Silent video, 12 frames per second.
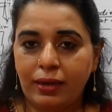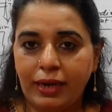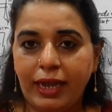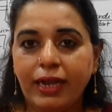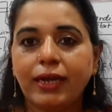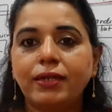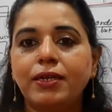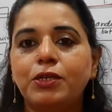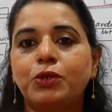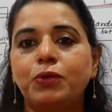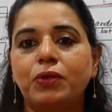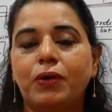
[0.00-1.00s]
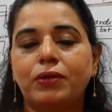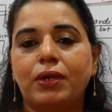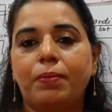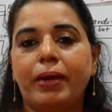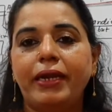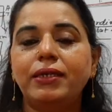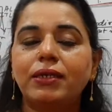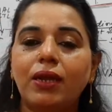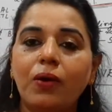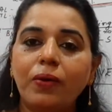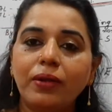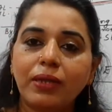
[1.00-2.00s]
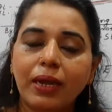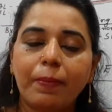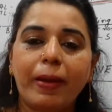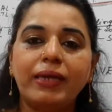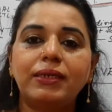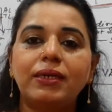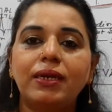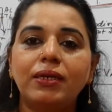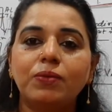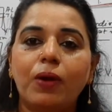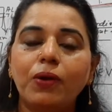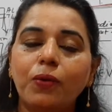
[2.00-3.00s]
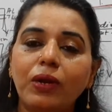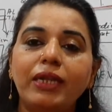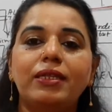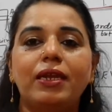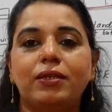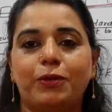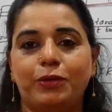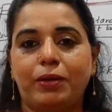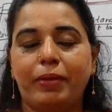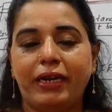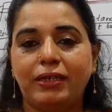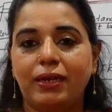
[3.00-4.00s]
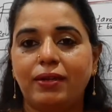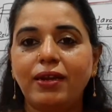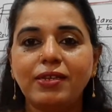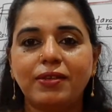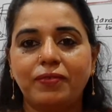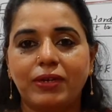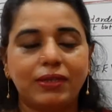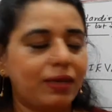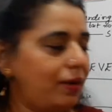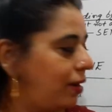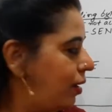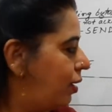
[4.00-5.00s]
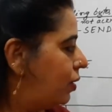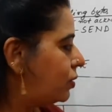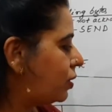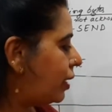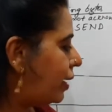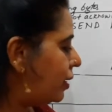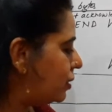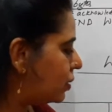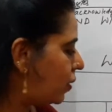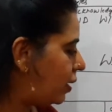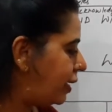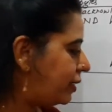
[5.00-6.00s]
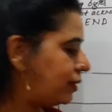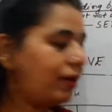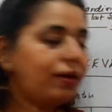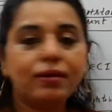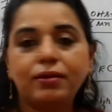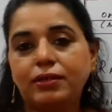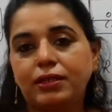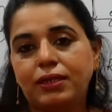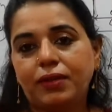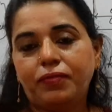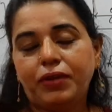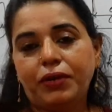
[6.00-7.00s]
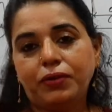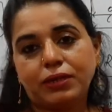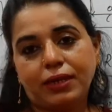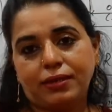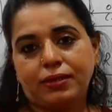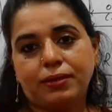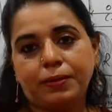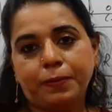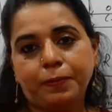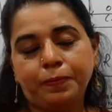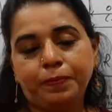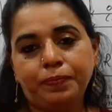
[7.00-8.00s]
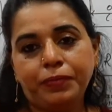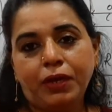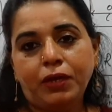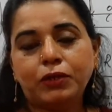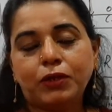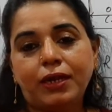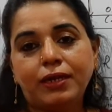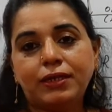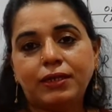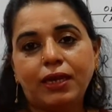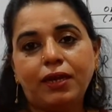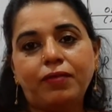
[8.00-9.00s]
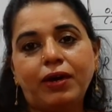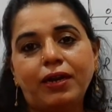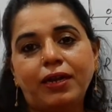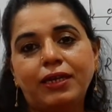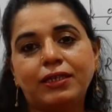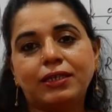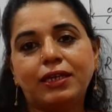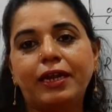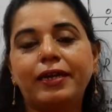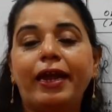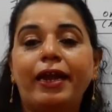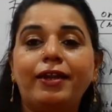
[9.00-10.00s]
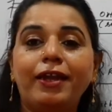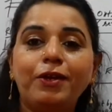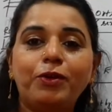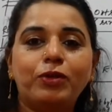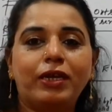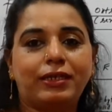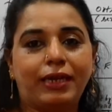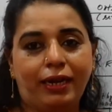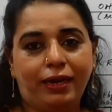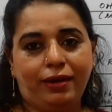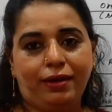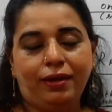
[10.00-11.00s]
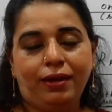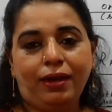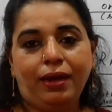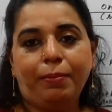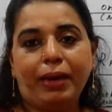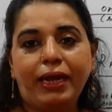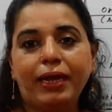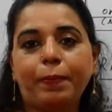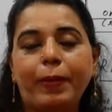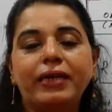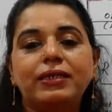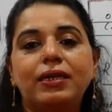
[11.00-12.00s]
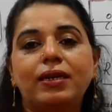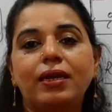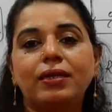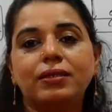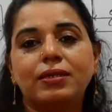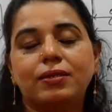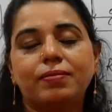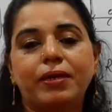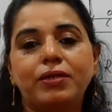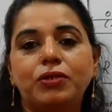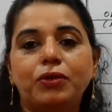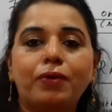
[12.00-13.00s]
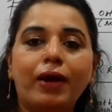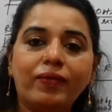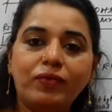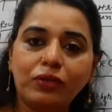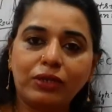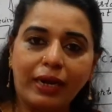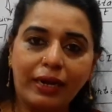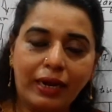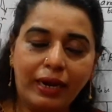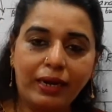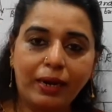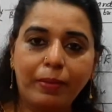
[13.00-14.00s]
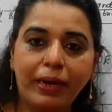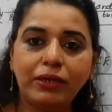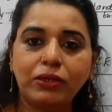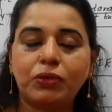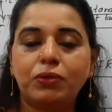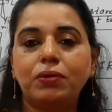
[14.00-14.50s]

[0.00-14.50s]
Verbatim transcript: taken this 2000 bytes, now the capacity is what? Only 3000 bytes at the receiver side. So that is called as the receive window size. So the receiver is dictating to the sender, my capacity is this much, you have to send data bytes